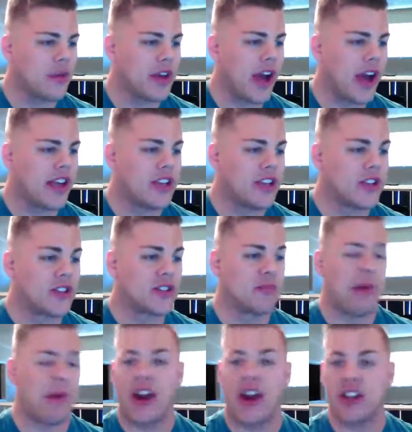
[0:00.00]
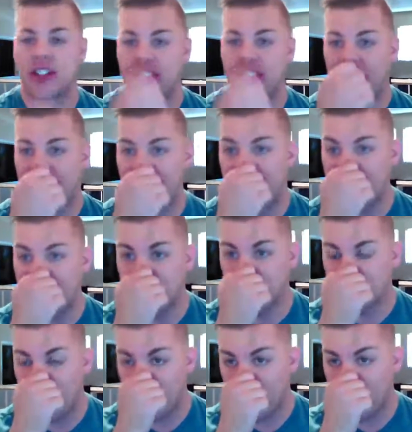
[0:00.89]
got is Spireside
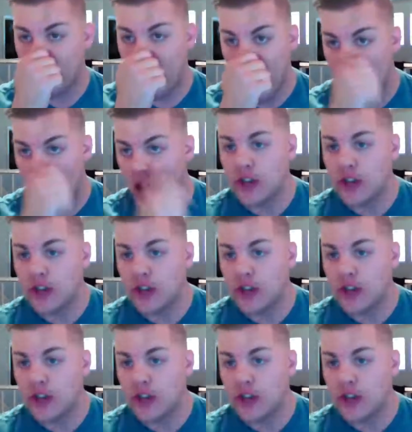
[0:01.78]
Infiltrator.